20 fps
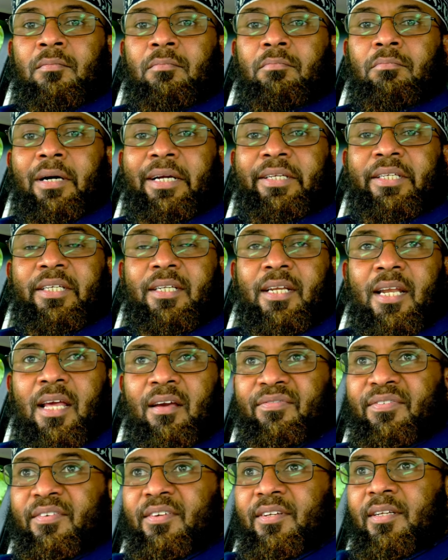Majid
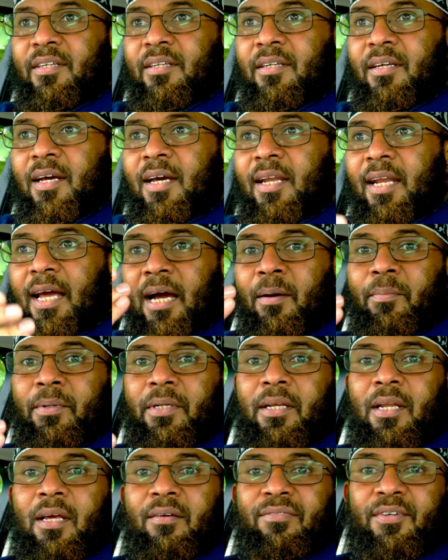left and
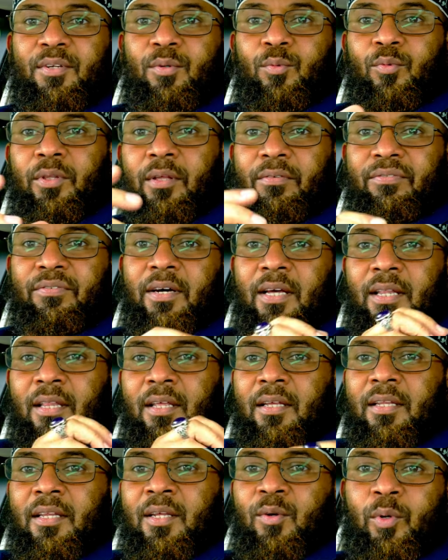Hamid left with the
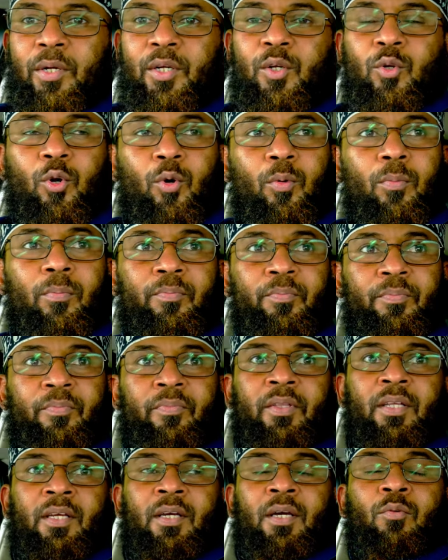father. They went home.
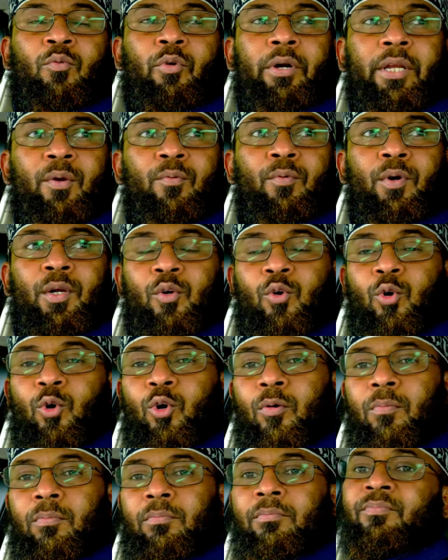When he went
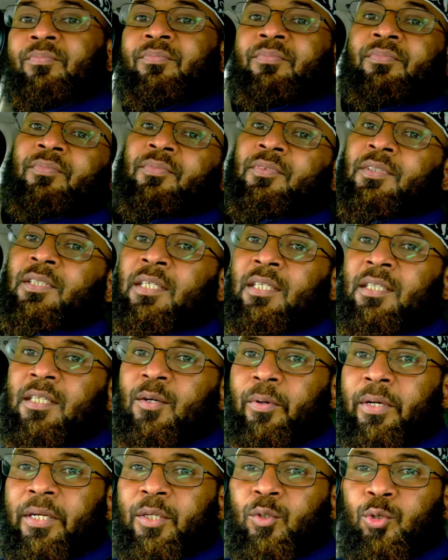home, they
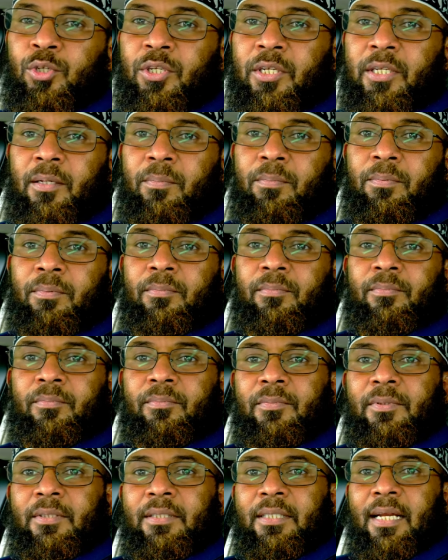went to sleep.
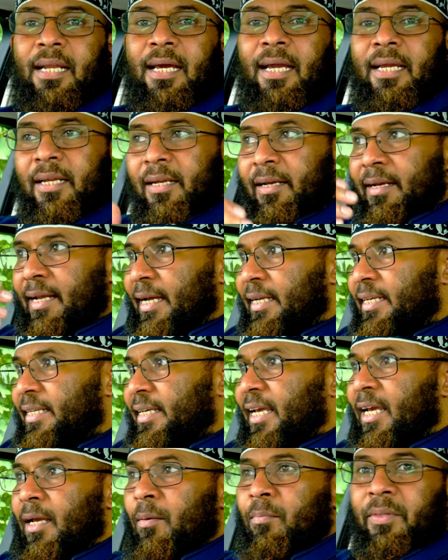In the night, night
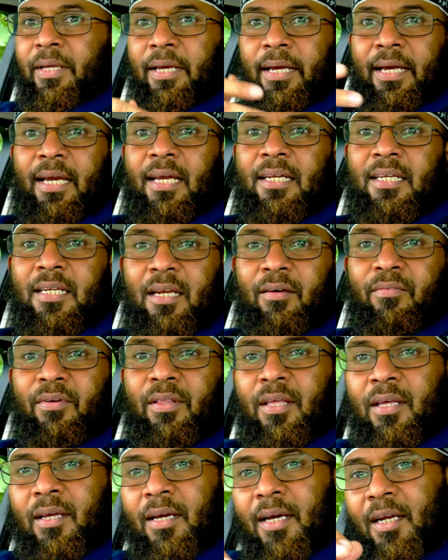came, they ate and
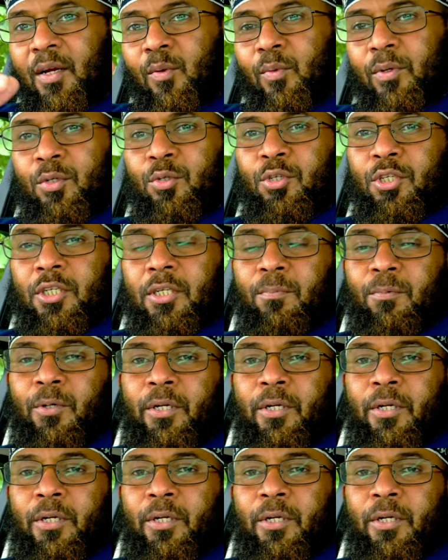everything, and they went to sleep.